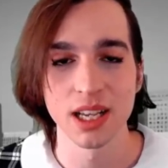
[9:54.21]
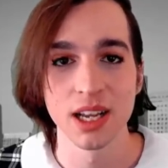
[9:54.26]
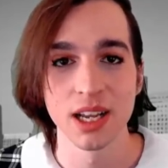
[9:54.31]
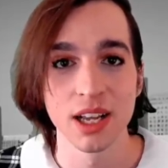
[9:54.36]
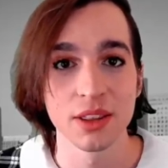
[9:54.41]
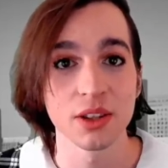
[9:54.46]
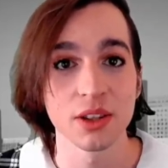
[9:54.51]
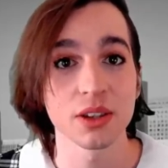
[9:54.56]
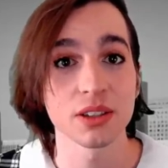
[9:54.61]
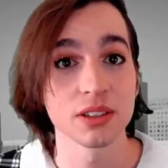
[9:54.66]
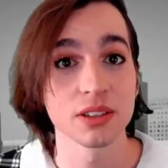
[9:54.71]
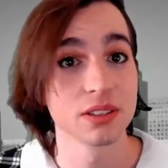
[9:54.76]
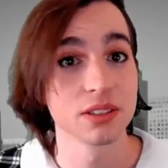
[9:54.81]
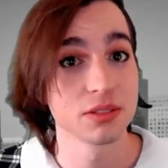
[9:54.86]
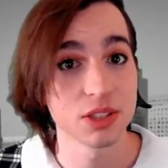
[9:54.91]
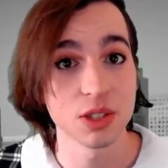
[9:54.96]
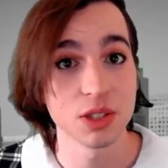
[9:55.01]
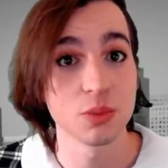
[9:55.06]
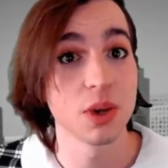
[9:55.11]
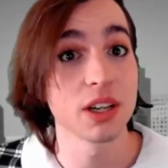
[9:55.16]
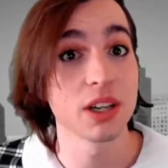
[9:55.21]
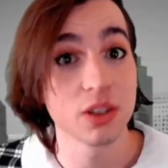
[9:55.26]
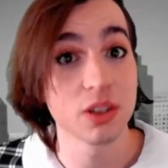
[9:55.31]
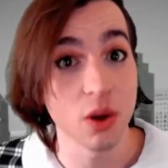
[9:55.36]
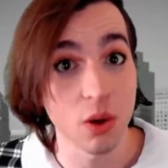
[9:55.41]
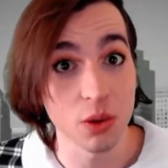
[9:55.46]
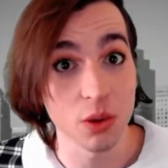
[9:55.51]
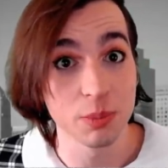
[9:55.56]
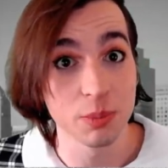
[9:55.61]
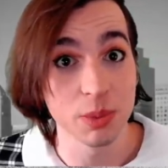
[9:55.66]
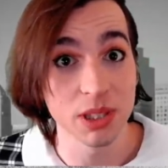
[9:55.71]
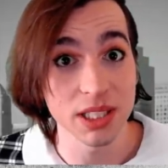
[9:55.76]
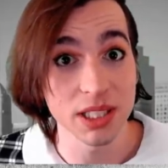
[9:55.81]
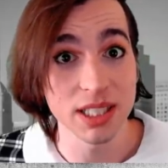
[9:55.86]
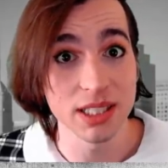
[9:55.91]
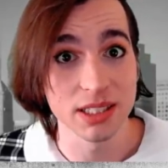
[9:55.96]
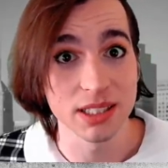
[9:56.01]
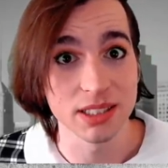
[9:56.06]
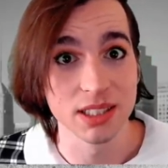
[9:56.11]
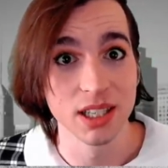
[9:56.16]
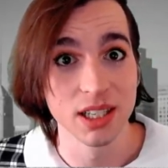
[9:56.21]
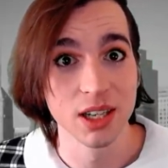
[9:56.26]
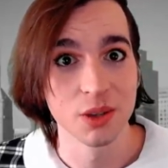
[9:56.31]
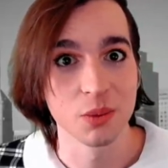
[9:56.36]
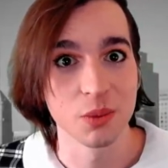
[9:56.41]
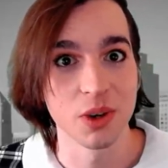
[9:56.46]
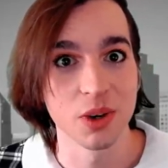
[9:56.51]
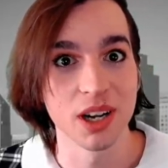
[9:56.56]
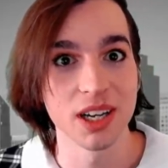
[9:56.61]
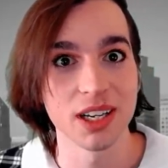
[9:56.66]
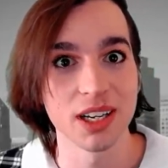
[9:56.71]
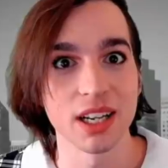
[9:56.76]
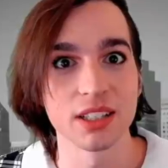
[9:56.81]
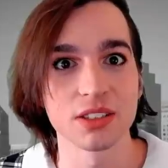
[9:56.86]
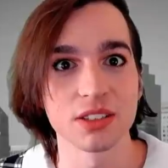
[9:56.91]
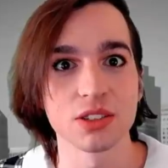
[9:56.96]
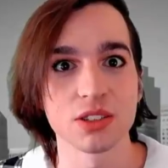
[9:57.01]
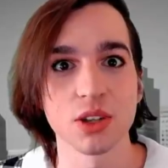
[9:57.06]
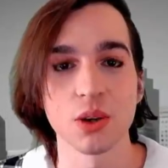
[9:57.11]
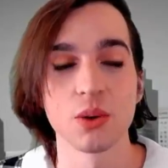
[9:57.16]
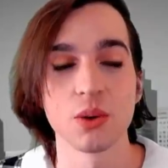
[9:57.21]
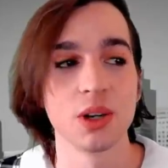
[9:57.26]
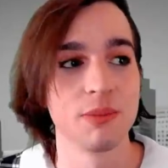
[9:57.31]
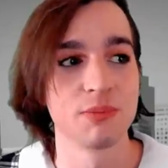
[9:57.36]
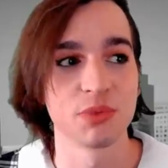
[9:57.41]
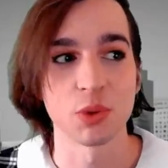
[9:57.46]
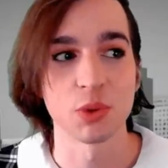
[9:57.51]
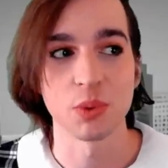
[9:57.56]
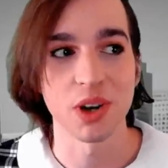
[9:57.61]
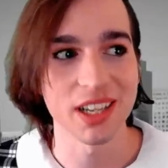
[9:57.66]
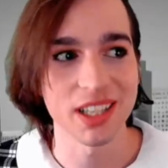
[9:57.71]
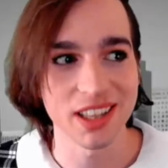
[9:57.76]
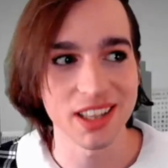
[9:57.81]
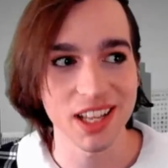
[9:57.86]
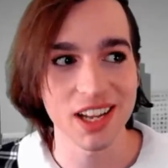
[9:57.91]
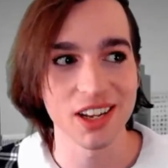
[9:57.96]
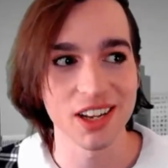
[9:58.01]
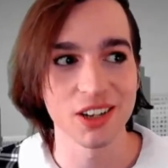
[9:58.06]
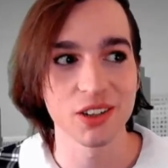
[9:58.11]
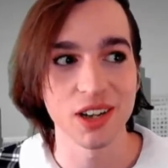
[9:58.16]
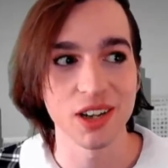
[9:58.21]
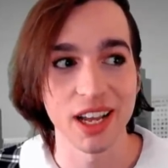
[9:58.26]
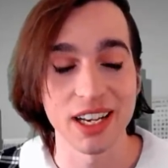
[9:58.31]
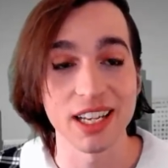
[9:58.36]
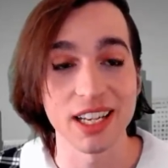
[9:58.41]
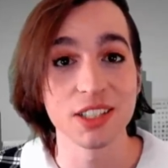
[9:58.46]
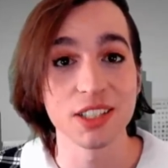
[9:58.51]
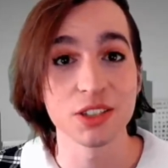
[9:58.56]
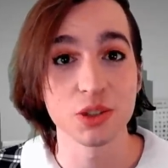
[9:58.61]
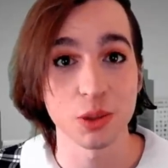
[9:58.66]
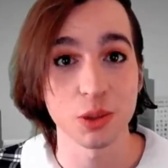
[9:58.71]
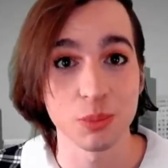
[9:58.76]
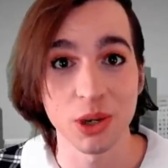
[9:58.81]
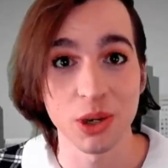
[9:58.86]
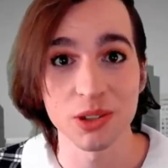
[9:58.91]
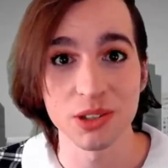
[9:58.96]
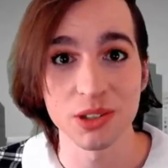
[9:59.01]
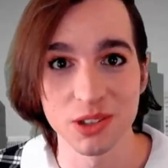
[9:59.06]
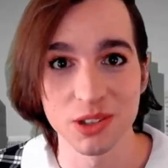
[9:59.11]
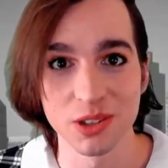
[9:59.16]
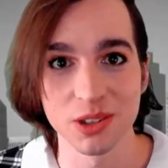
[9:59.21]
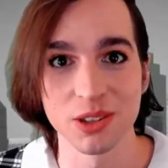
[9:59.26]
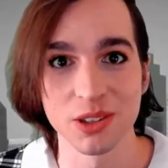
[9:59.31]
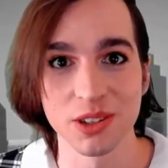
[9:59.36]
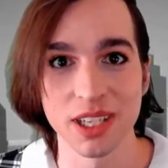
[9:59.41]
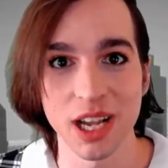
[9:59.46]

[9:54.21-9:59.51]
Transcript: There, she went and called the police. right? And so right there, an interpersonal learning